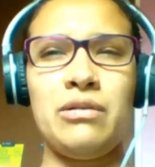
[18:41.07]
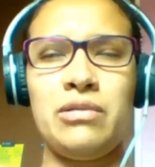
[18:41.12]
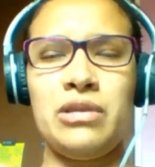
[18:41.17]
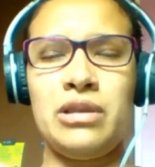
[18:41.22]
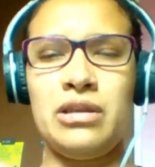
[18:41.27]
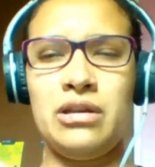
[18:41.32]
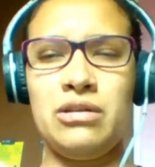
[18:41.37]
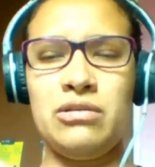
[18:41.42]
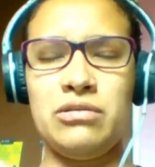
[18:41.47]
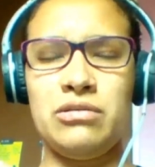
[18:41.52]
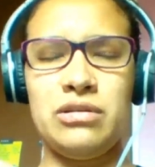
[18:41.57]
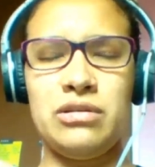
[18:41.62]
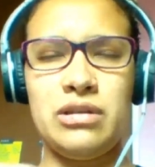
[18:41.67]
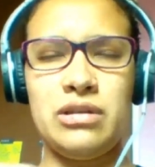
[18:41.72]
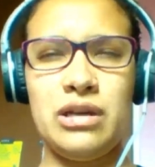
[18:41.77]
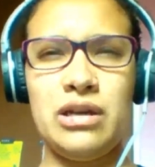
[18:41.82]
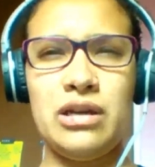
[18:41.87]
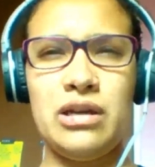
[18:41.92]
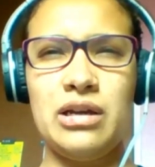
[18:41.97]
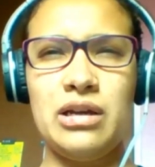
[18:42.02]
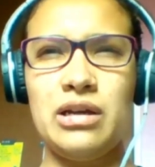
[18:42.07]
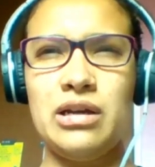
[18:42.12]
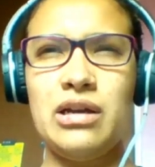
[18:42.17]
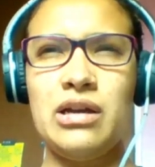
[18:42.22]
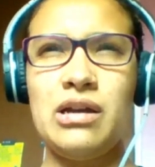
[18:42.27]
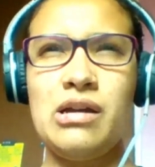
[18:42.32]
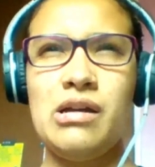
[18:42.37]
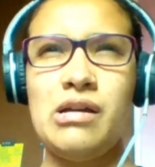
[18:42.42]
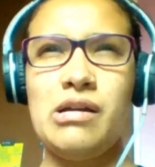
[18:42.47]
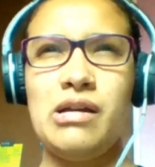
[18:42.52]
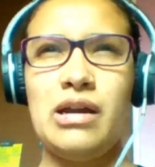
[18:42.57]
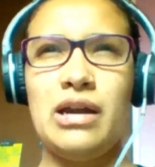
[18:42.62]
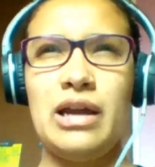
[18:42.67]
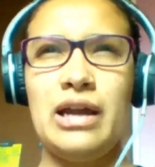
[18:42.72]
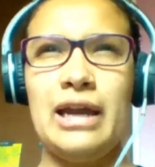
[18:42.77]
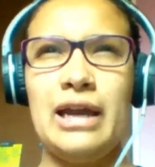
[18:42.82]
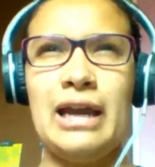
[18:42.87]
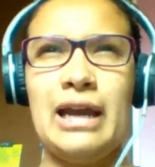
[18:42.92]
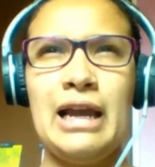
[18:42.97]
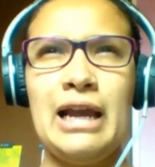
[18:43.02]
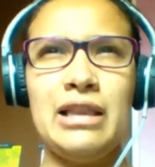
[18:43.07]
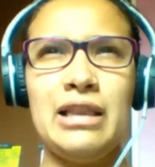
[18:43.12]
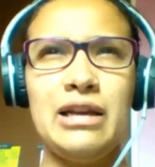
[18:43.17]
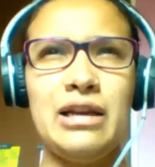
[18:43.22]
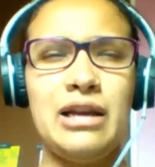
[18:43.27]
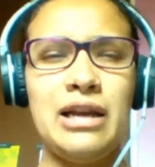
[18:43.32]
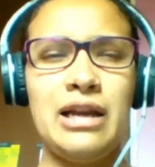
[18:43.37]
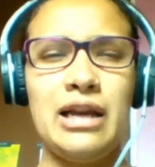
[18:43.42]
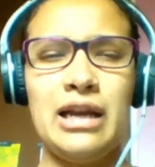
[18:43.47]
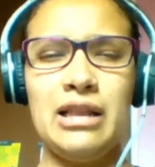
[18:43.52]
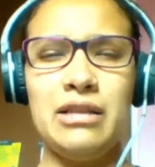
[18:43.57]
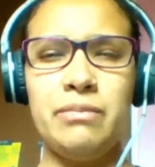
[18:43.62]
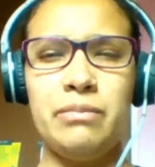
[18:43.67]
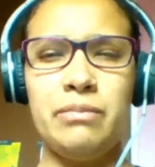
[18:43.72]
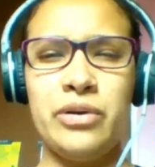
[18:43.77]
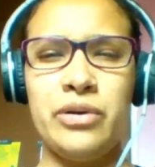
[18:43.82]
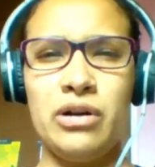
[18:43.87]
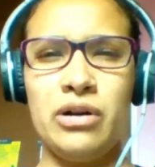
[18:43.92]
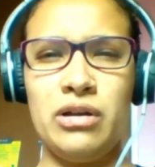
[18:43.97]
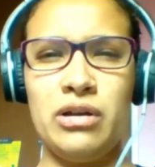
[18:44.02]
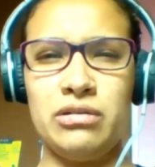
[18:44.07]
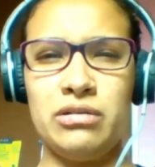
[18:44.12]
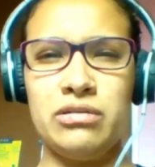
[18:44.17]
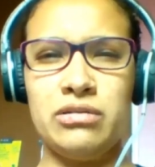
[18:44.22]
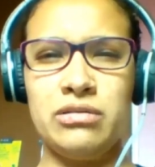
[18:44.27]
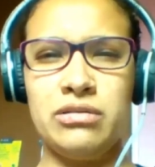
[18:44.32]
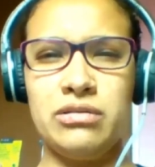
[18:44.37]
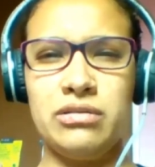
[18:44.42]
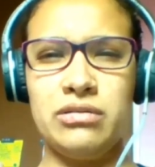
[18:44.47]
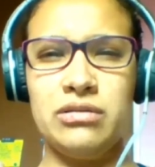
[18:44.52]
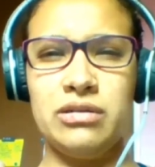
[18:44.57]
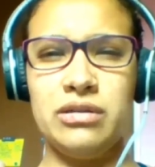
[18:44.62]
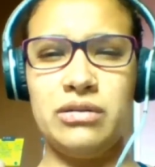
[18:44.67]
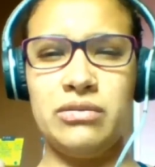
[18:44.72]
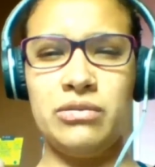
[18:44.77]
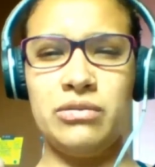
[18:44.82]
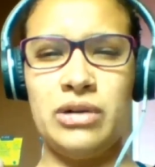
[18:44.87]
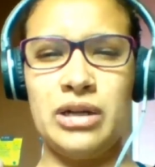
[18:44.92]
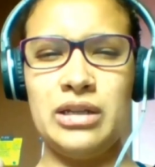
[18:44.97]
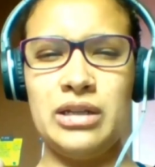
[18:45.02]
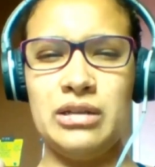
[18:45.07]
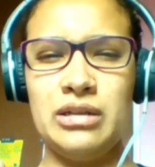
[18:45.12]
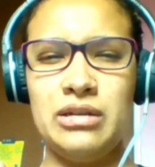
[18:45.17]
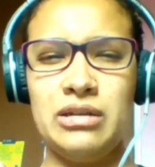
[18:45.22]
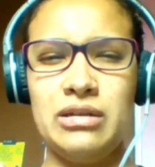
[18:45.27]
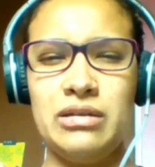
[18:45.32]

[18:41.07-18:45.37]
do you say, health products, right?